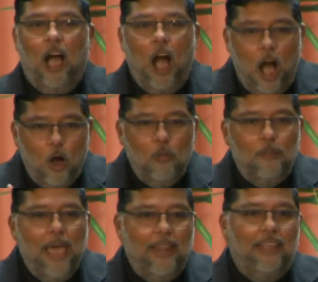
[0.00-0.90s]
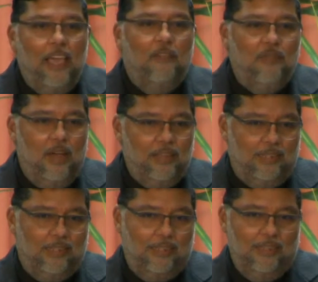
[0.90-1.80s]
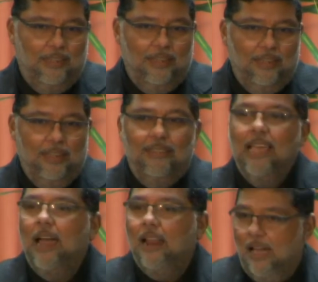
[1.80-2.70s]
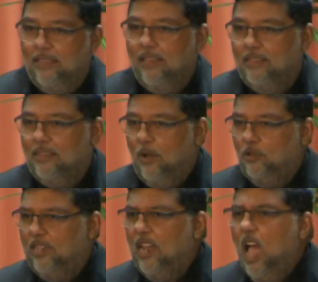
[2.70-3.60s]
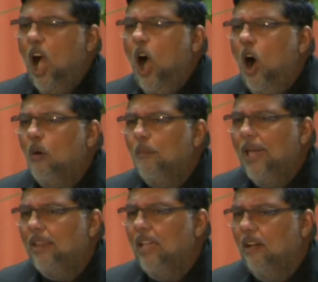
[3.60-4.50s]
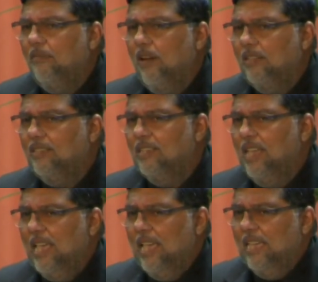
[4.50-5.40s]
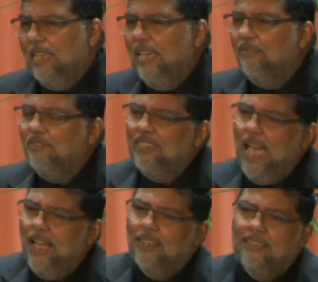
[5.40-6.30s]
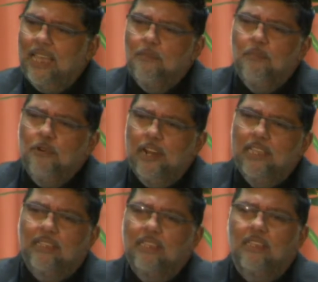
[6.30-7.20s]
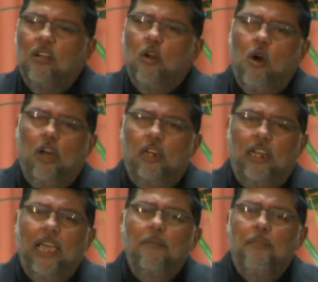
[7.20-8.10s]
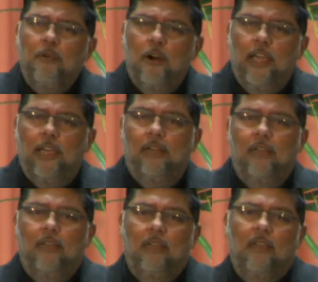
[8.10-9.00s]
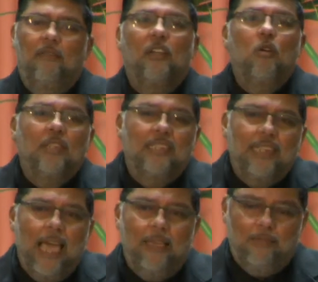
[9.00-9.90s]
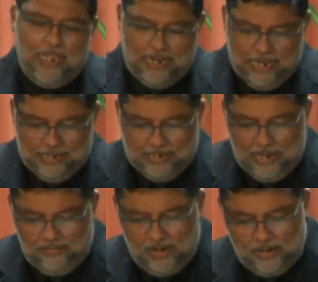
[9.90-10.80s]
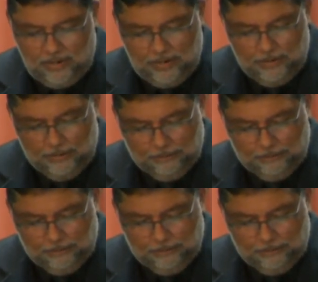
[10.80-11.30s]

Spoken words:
How many of us tell others about it? How many of us give thanks and praises to God in prayer for those times that he has saved us?